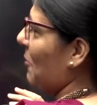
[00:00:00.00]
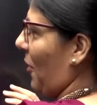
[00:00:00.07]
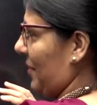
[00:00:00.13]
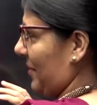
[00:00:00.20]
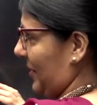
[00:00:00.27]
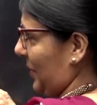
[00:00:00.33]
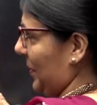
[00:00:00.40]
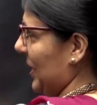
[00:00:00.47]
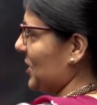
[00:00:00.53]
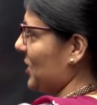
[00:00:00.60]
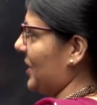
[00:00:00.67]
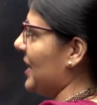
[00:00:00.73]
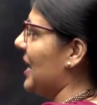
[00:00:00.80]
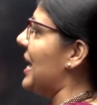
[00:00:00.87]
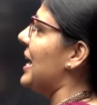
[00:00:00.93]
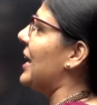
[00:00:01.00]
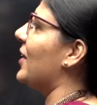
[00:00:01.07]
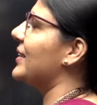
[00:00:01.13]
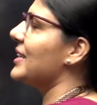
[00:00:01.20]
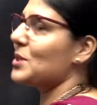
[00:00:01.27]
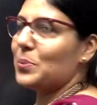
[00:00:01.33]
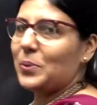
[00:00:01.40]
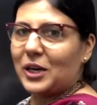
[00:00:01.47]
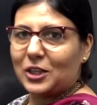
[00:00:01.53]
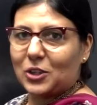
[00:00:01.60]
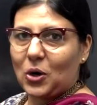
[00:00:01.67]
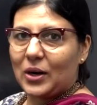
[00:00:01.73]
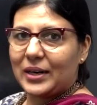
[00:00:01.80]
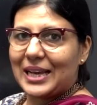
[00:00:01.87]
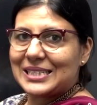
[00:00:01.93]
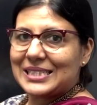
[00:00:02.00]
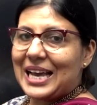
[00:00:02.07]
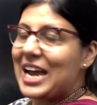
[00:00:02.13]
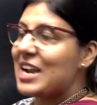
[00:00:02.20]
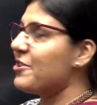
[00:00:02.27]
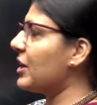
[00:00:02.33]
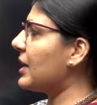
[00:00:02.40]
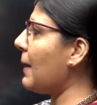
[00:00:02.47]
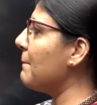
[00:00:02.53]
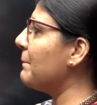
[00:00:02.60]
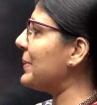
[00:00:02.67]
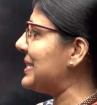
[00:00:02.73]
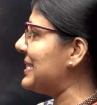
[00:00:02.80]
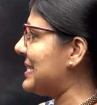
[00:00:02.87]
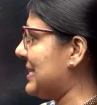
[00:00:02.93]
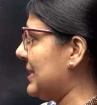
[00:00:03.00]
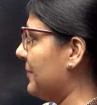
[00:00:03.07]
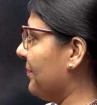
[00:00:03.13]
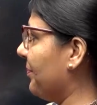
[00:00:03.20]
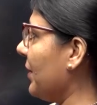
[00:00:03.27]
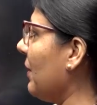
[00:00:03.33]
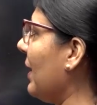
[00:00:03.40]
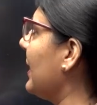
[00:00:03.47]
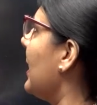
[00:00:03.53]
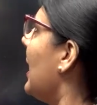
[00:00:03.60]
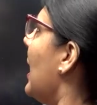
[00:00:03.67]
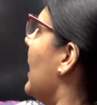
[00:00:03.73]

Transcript: more question. Now, there's a word called as recompense. Right.